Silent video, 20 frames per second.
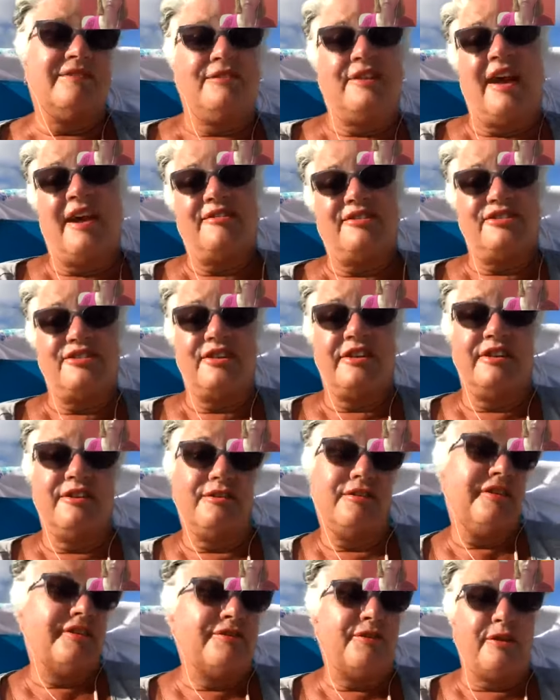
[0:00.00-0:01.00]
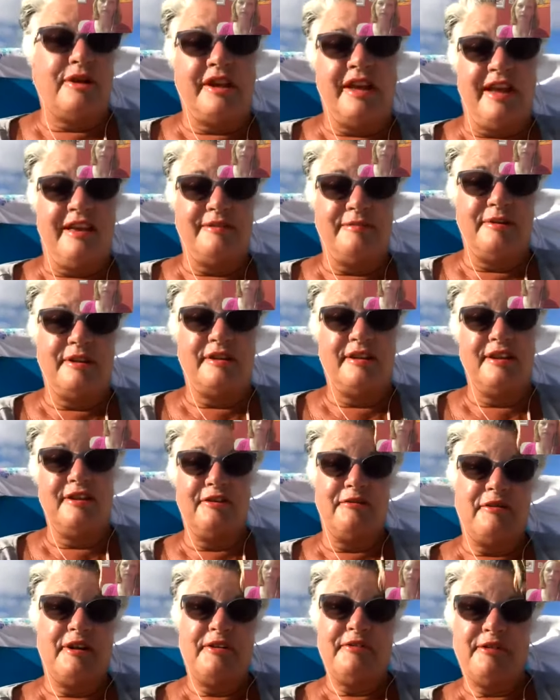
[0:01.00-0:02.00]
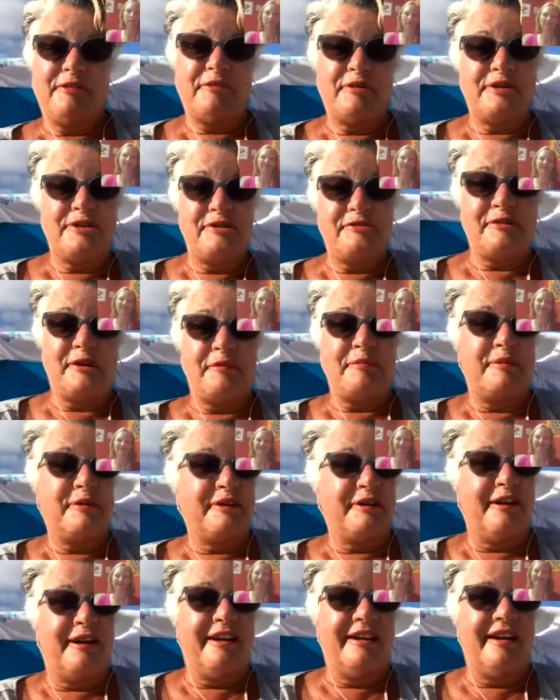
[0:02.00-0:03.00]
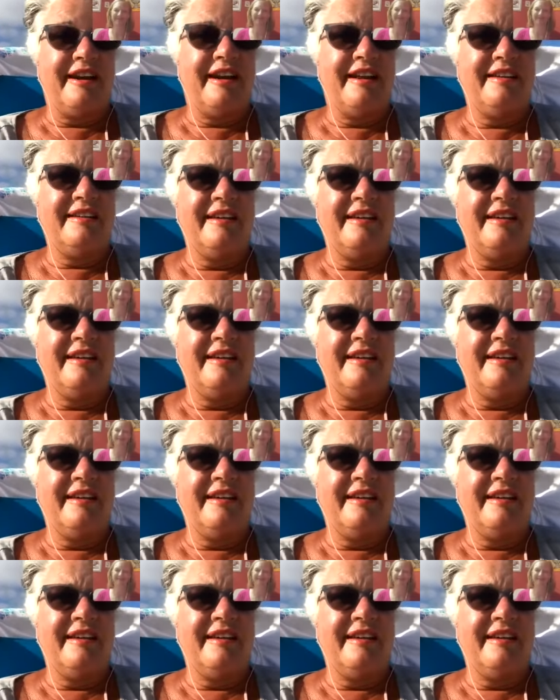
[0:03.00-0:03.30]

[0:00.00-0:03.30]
lavishly or live orgasmically or whatever word you want to put on it